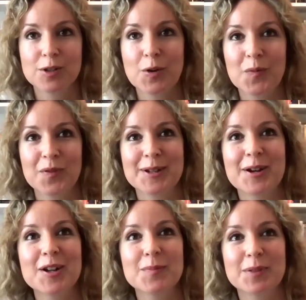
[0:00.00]
hopefully
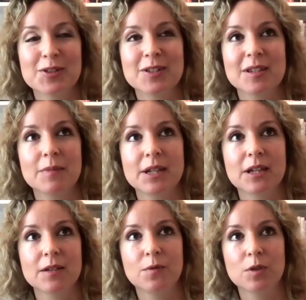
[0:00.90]
not, but just something
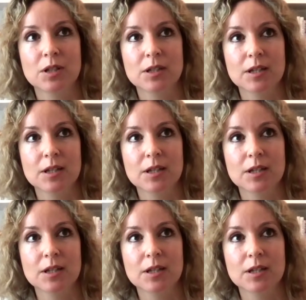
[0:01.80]
that forces